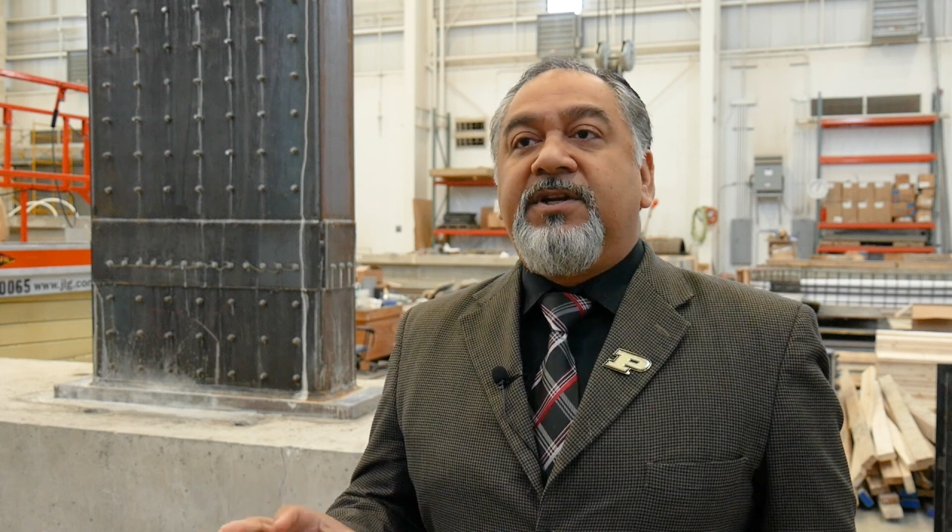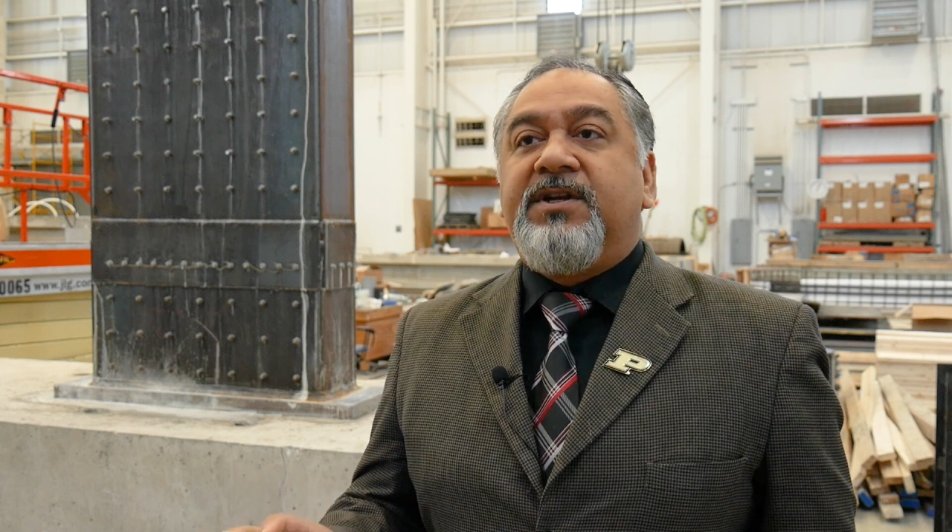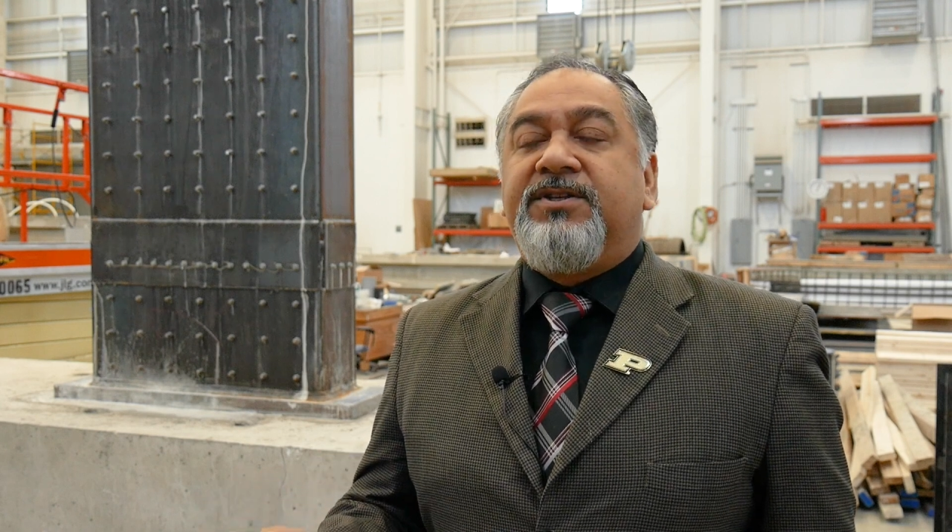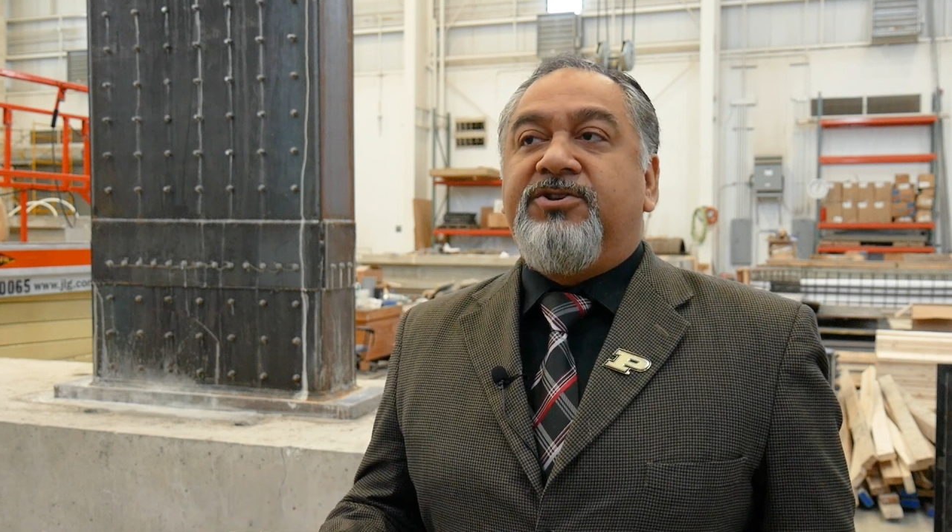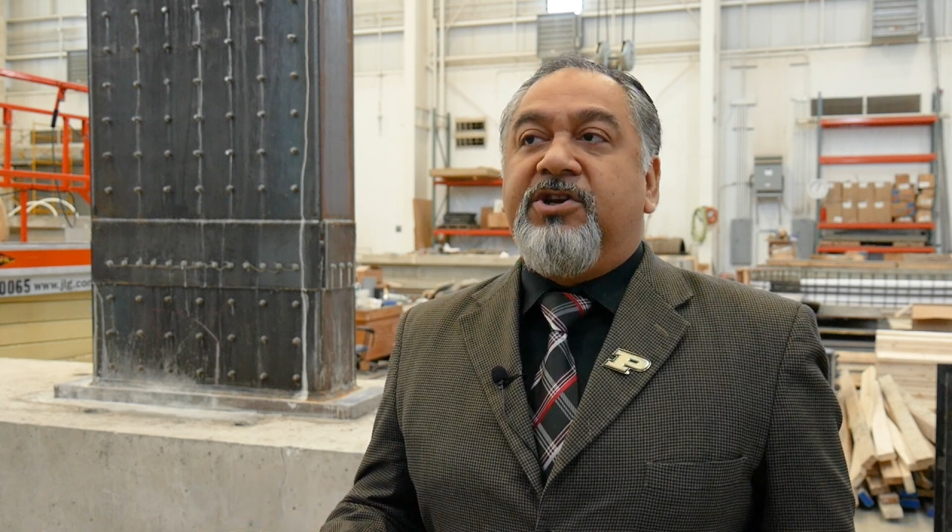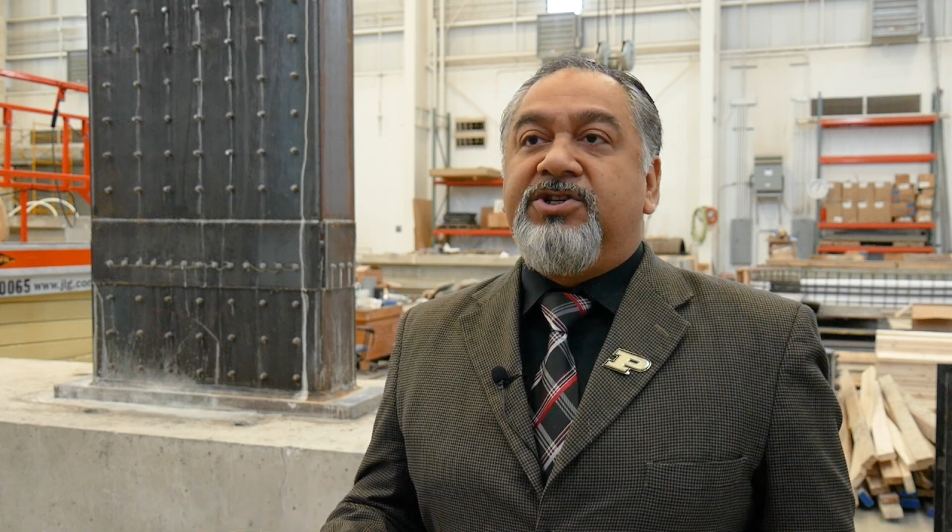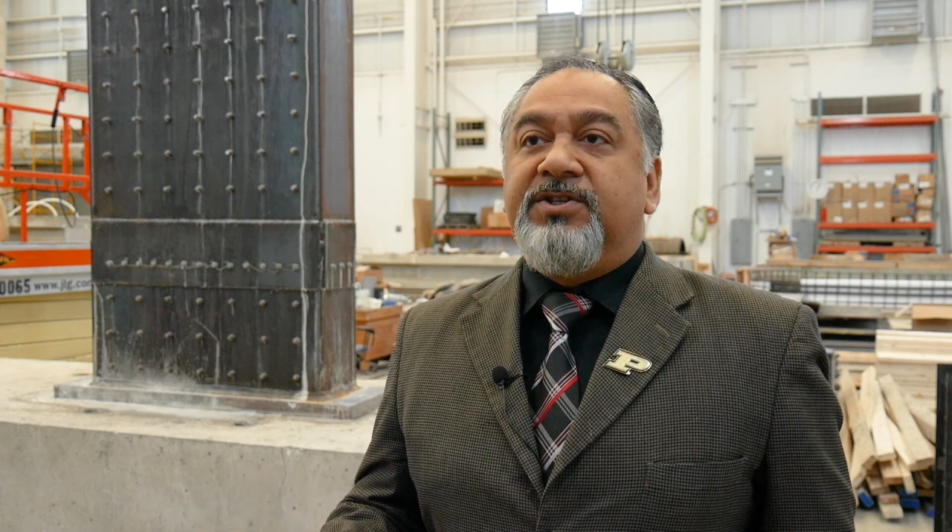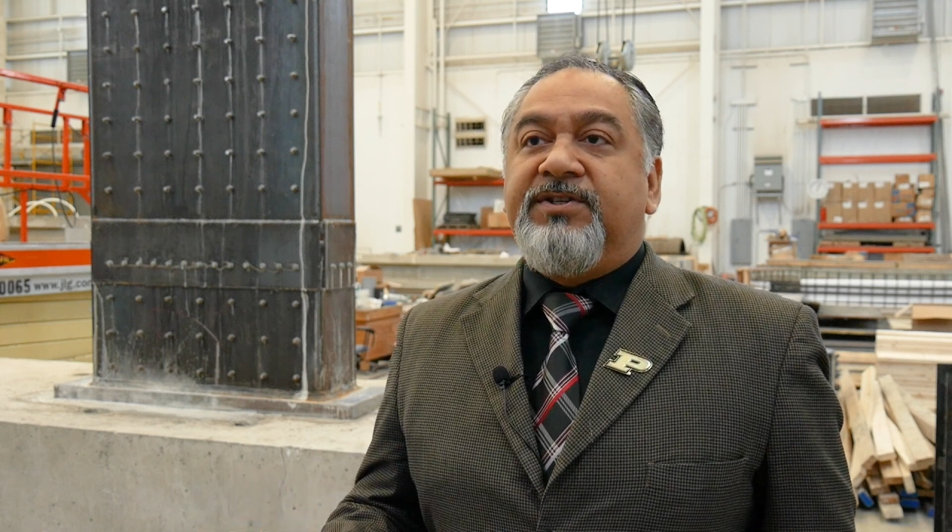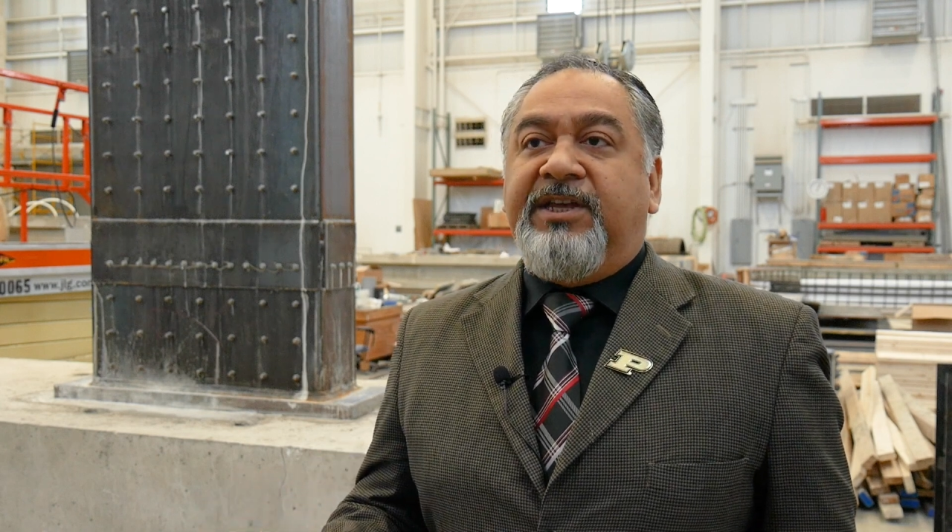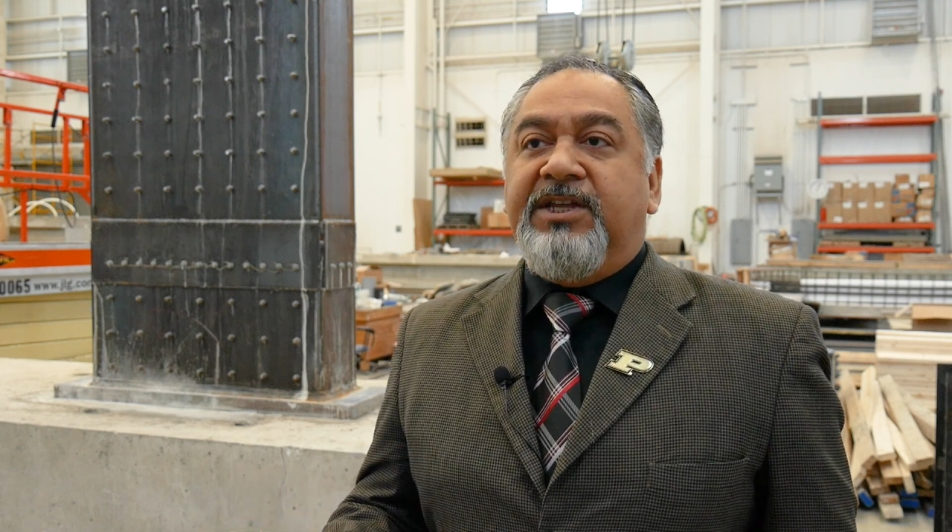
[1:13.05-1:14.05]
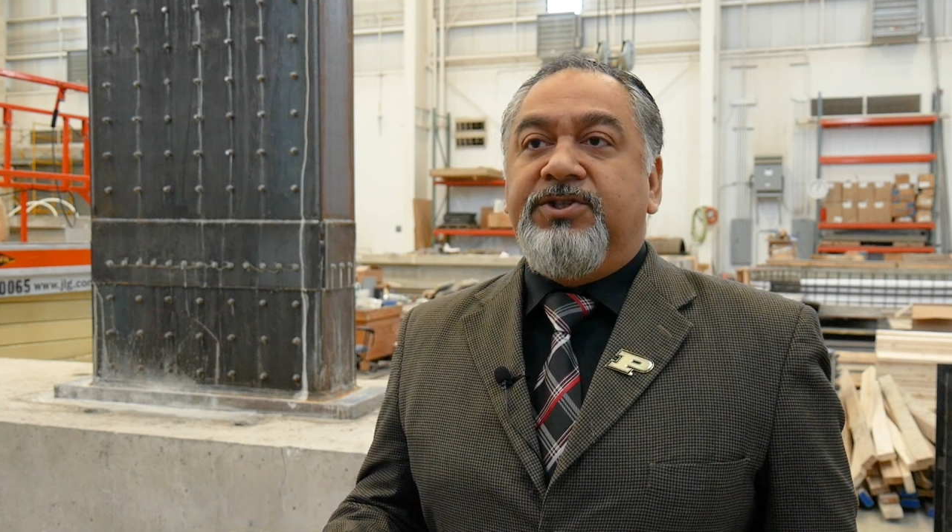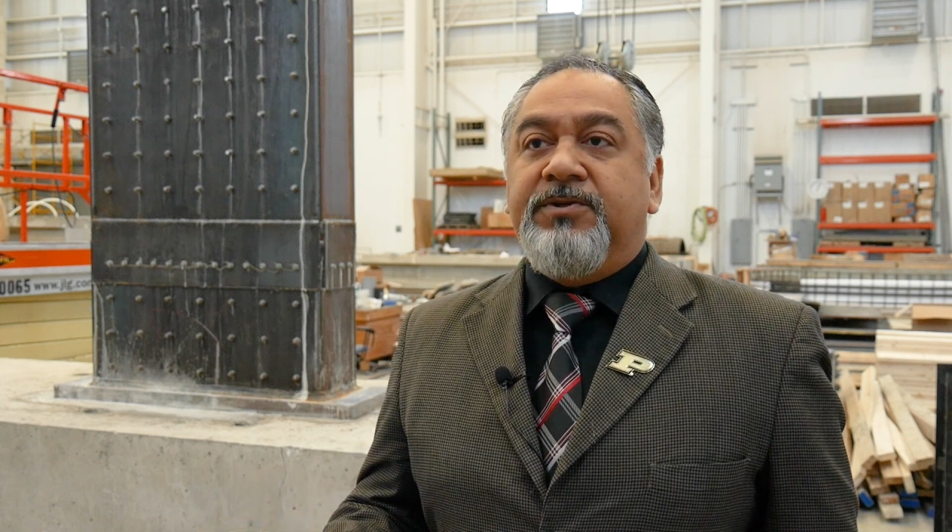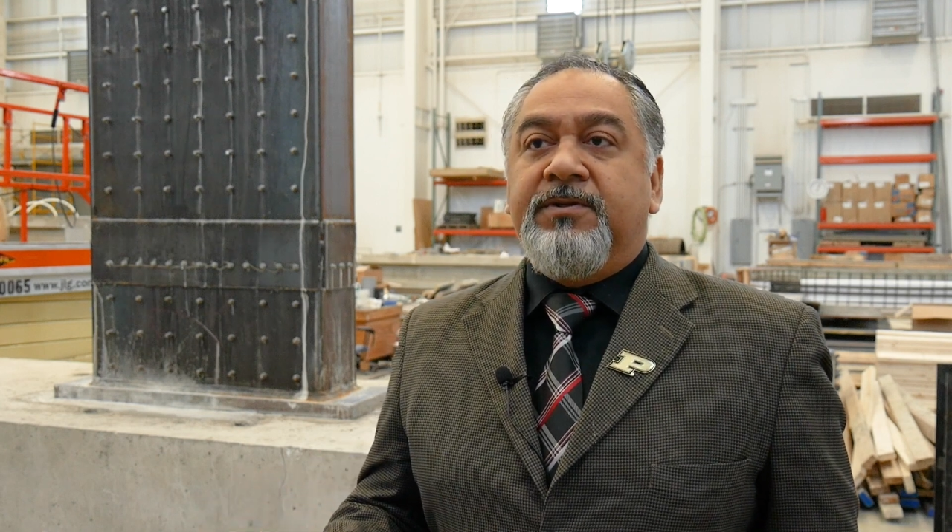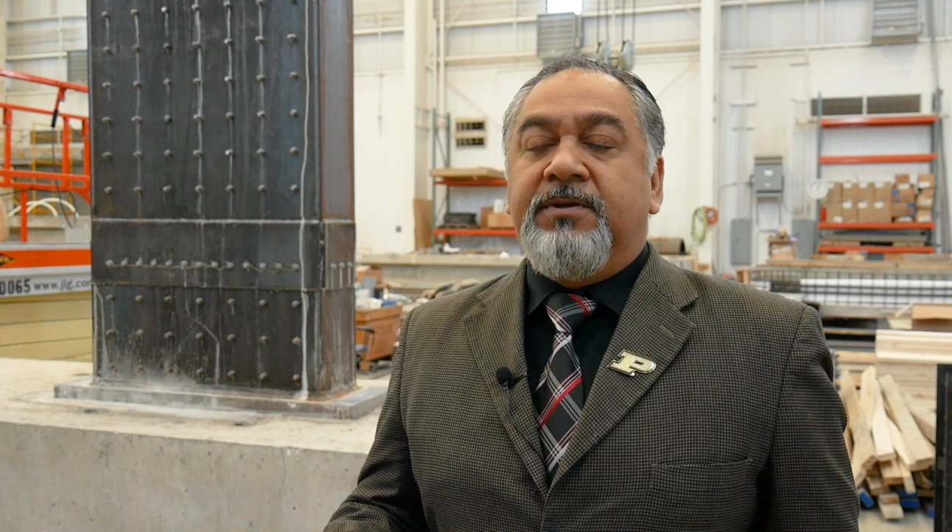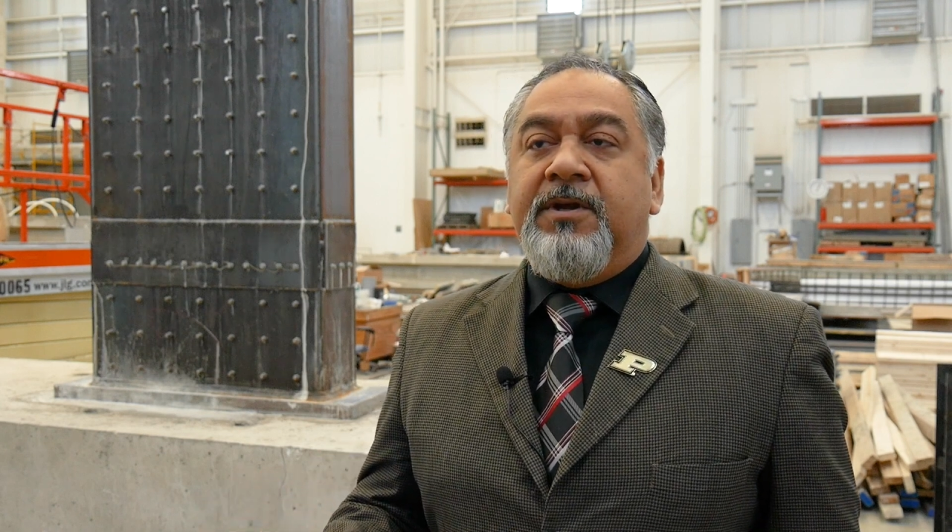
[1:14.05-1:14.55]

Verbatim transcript: construction schedule,